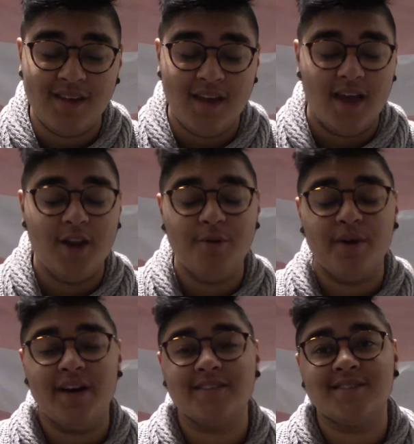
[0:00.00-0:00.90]
Anyway,
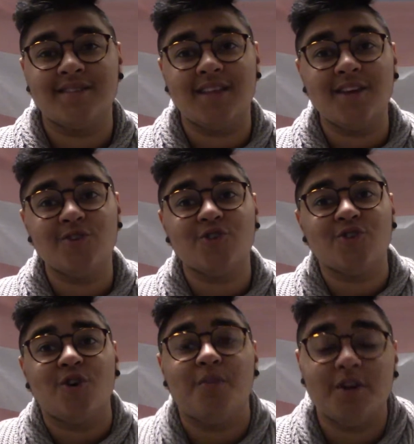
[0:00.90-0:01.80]
guys, thank you
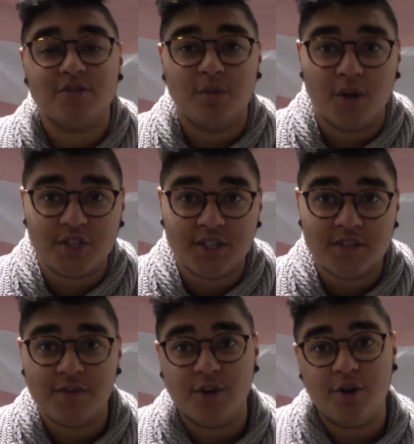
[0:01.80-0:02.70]
so much for watching this
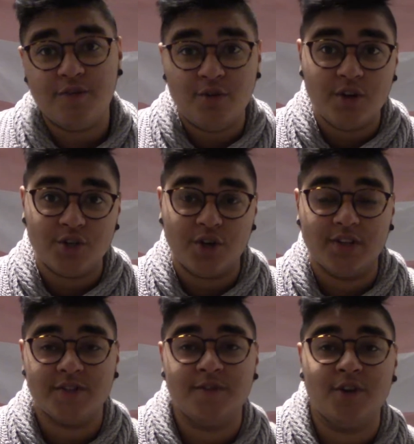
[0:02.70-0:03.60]
video. If you enjoyed
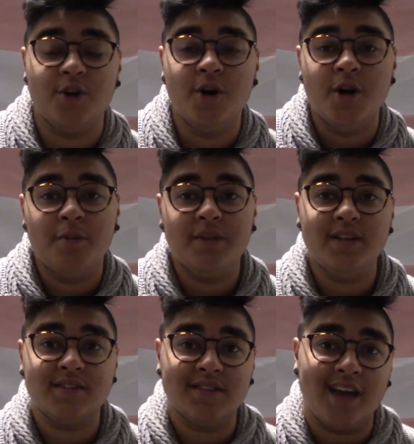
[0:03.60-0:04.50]
this video,
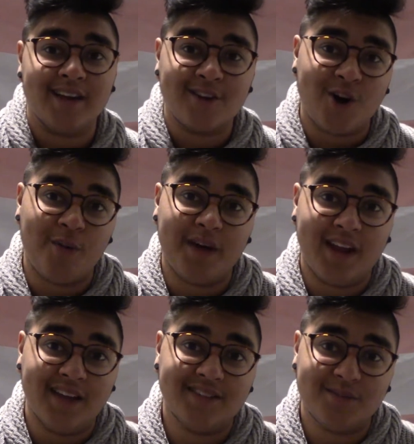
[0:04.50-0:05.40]
please like, comment,
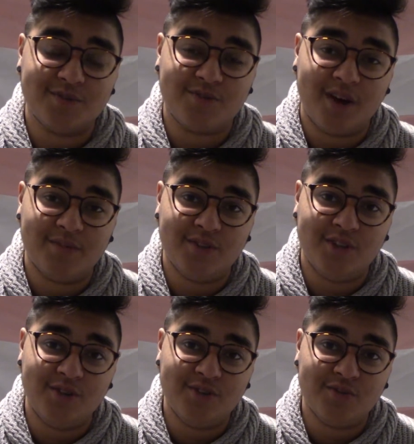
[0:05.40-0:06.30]
and subscribe to the
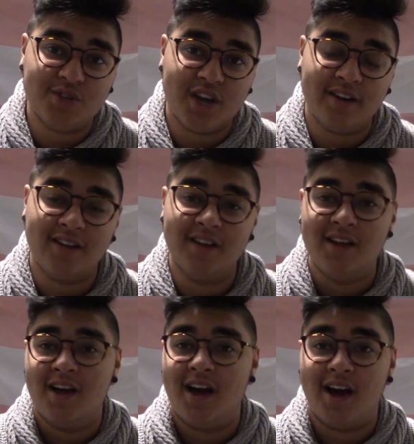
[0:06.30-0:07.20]
YouTube channel.
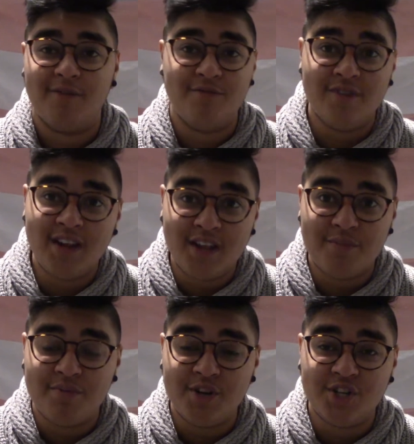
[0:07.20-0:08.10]
I really
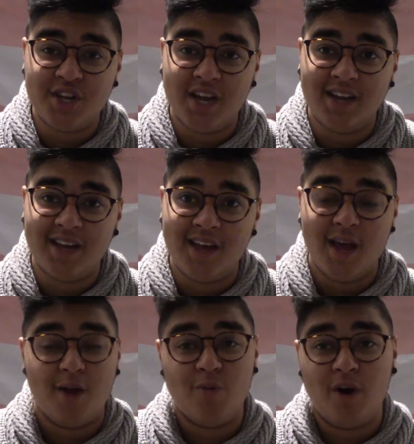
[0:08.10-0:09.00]
appreciate it.
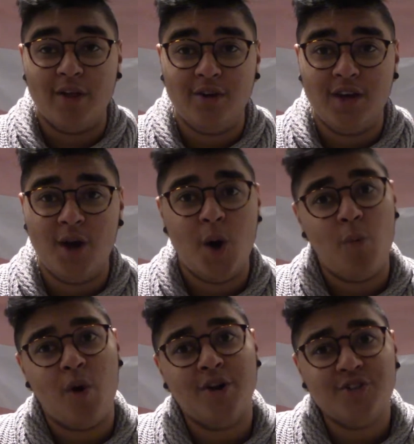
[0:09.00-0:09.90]
And while you're here,
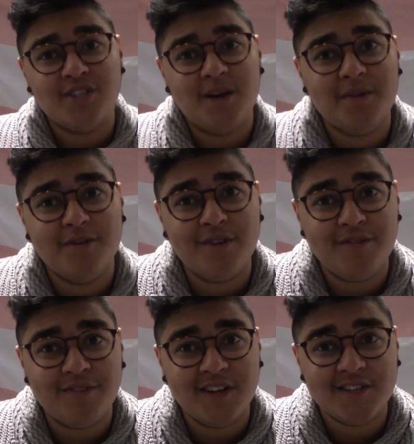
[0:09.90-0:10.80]
why don't you tell me a really
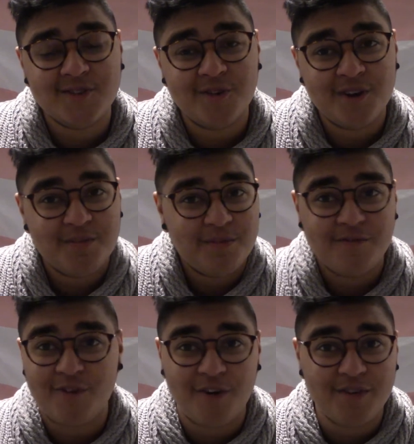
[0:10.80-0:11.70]
funny story
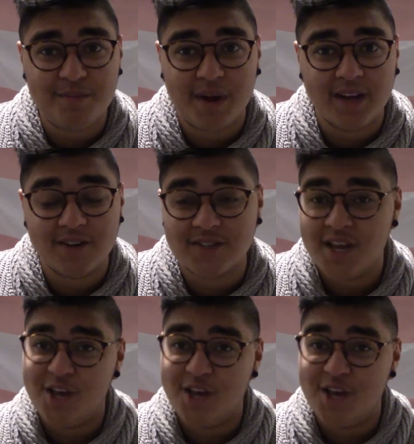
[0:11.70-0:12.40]
involving binders?